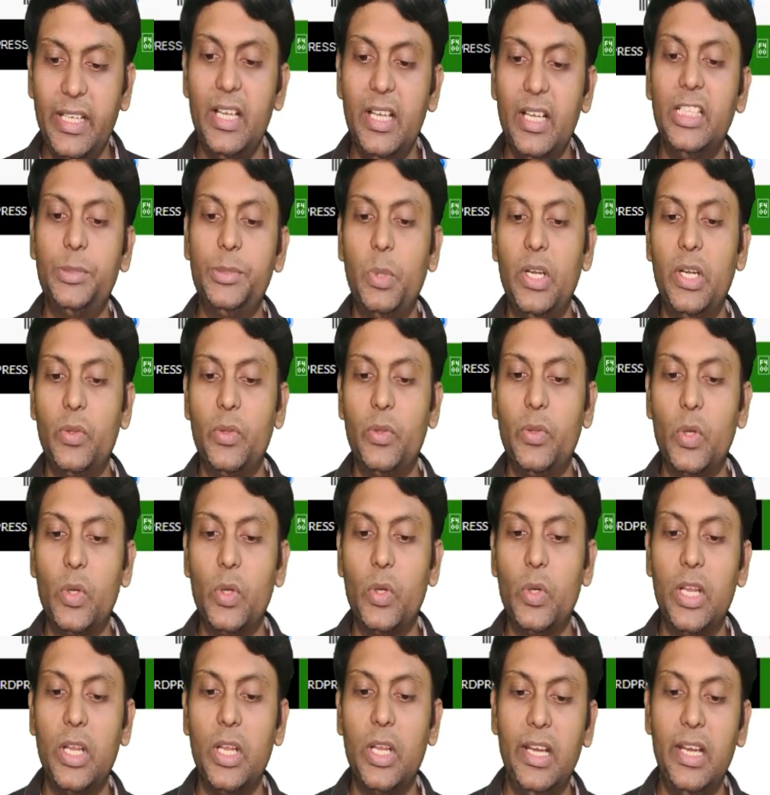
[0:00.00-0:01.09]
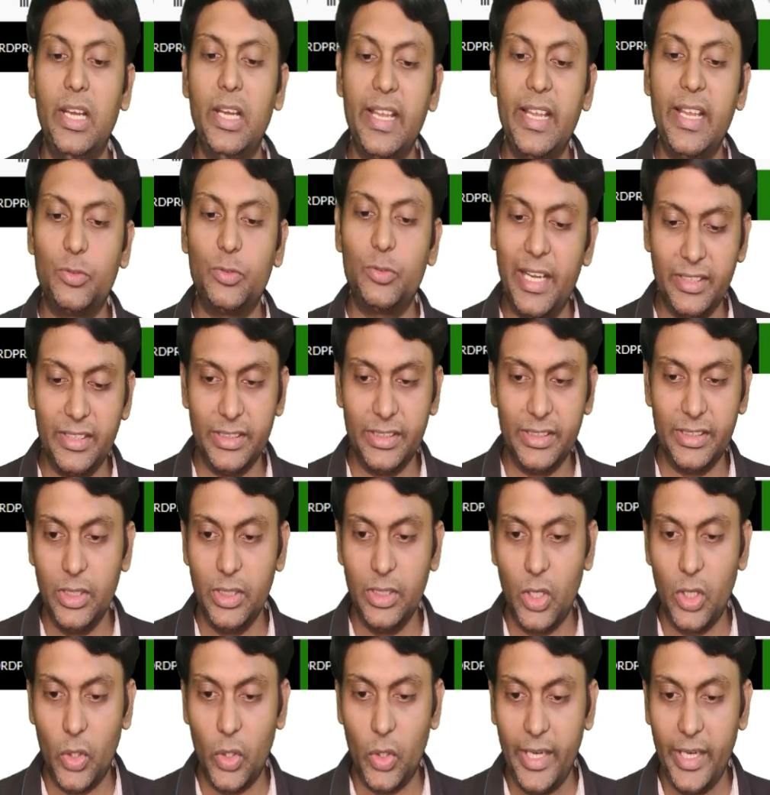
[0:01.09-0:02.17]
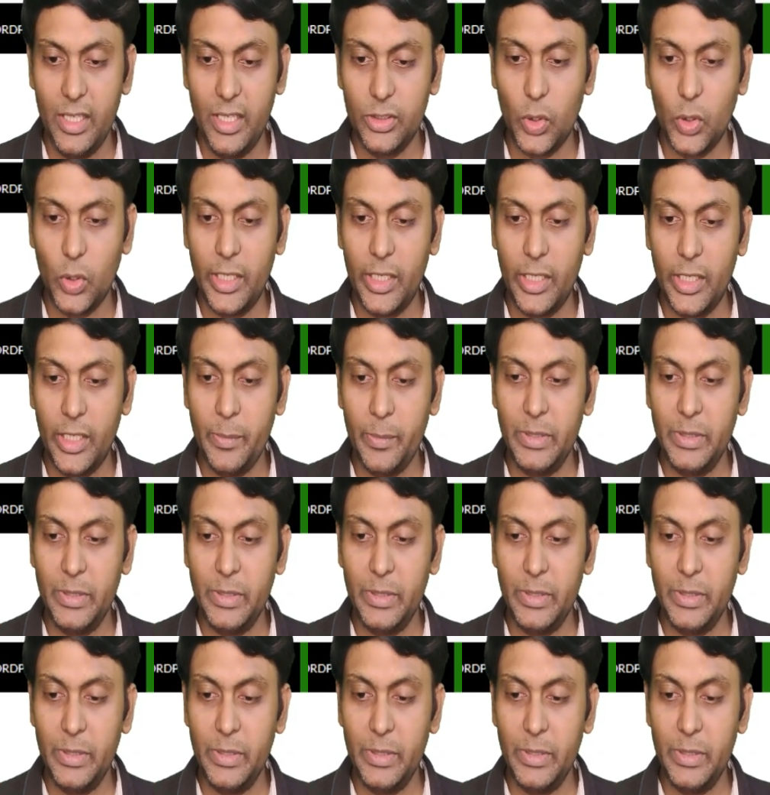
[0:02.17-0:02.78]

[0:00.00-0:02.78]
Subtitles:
particular link is working. All right, so let me just